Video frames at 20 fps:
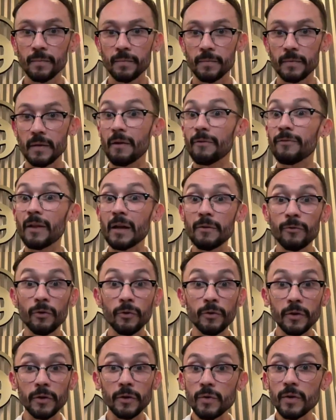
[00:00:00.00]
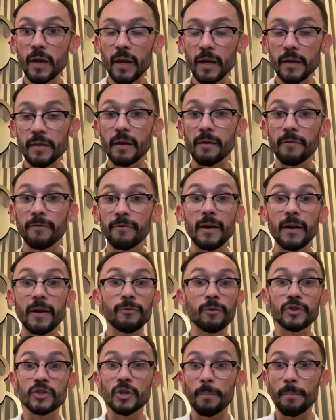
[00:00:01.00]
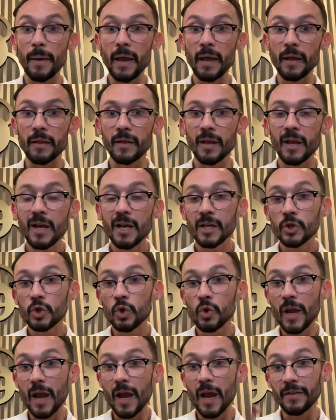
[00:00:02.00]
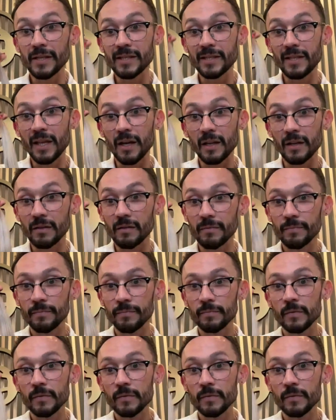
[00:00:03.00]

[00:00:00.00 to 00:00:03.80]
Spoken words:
They are flying from UK. They are flying from Japan to get this done.